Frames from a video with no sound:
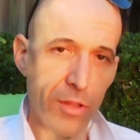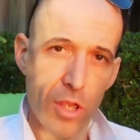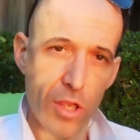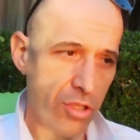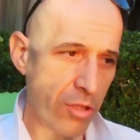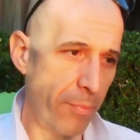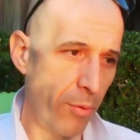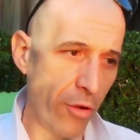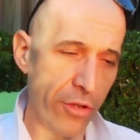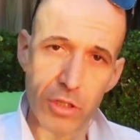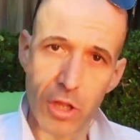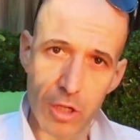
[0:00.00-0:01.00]
support
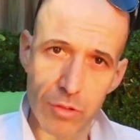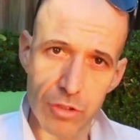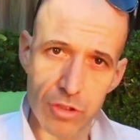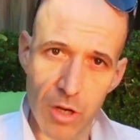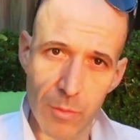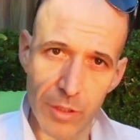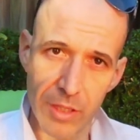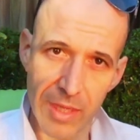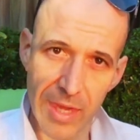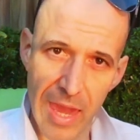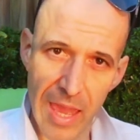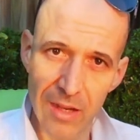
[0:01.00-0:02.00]
your local shop where you
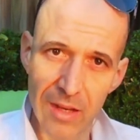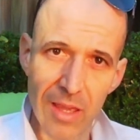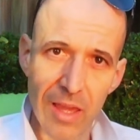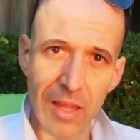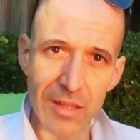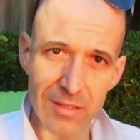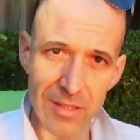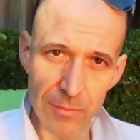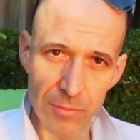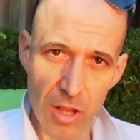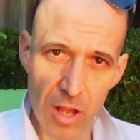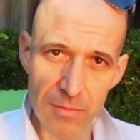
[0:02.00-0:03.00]
can, and
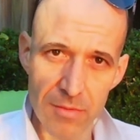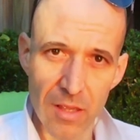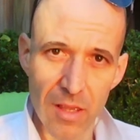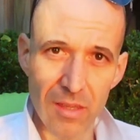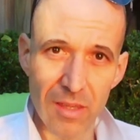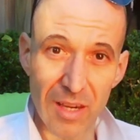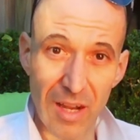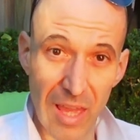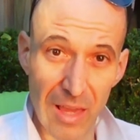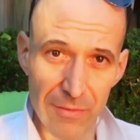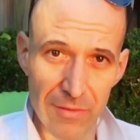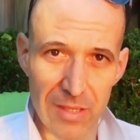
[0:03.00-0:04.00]
sometimes you can
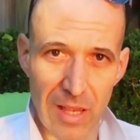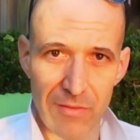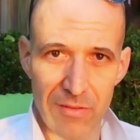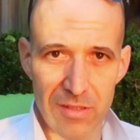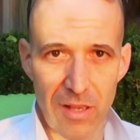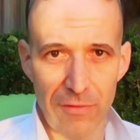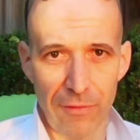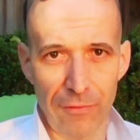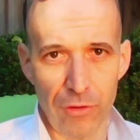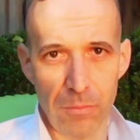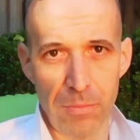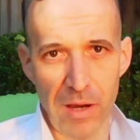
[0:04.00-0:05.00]
even save yourself a
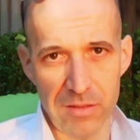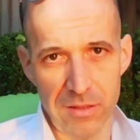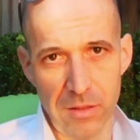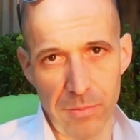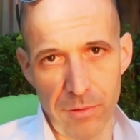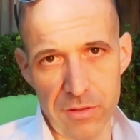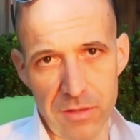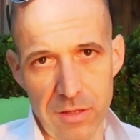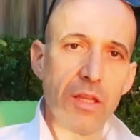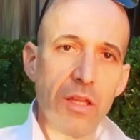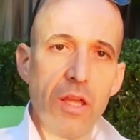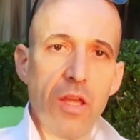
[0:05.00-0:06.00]
few bucks in the
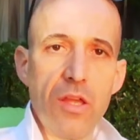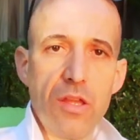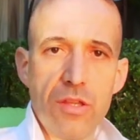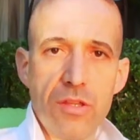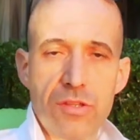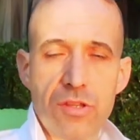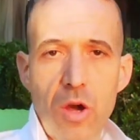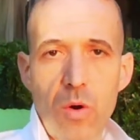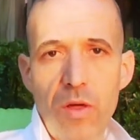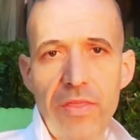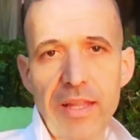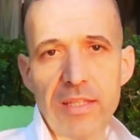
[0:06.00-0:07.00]
process.
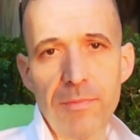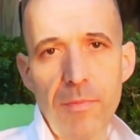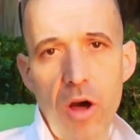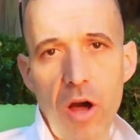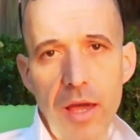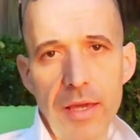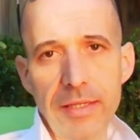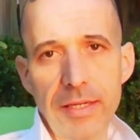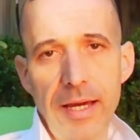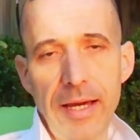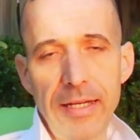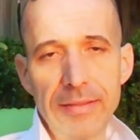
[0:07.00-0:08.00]
So that's
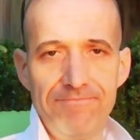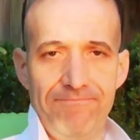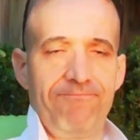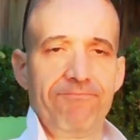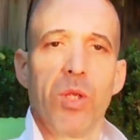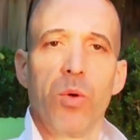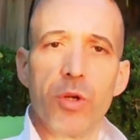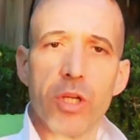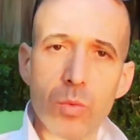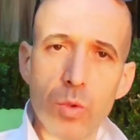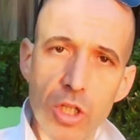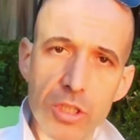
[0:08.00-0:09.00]
my
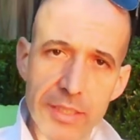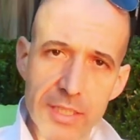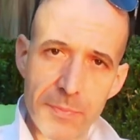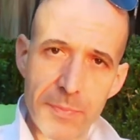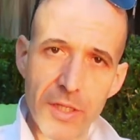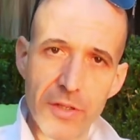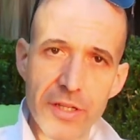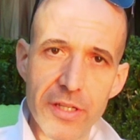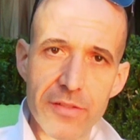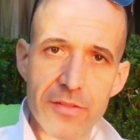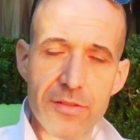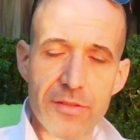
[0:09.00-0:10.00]
real world
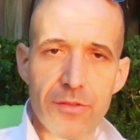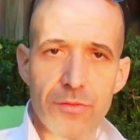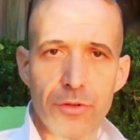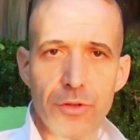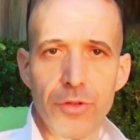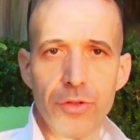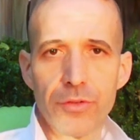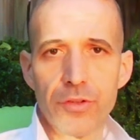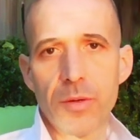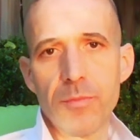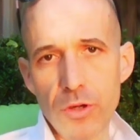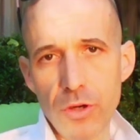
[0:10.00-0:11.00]
experience through
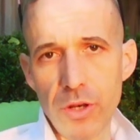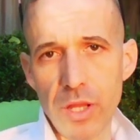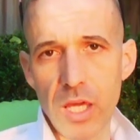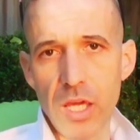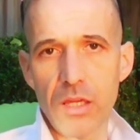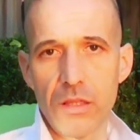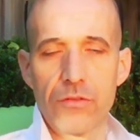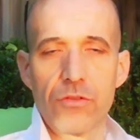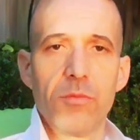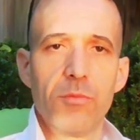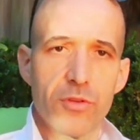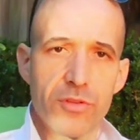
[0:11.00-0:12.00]
commuting,
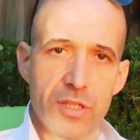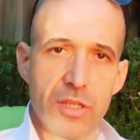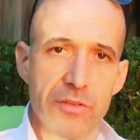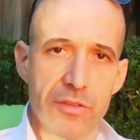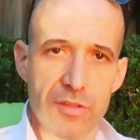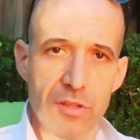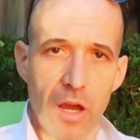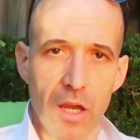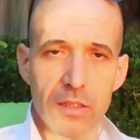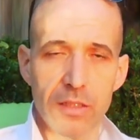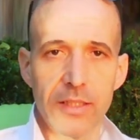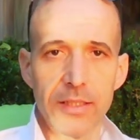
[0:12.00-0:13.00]
through more serious
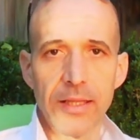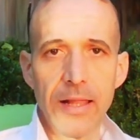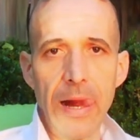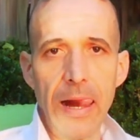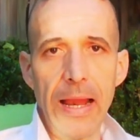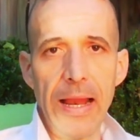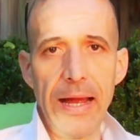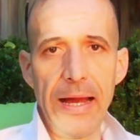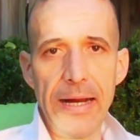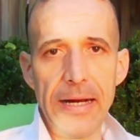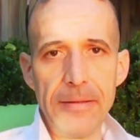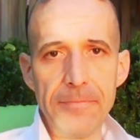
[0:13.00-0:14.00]
cycling,
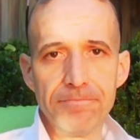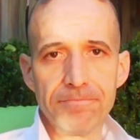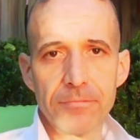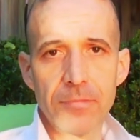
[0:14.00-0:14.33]
and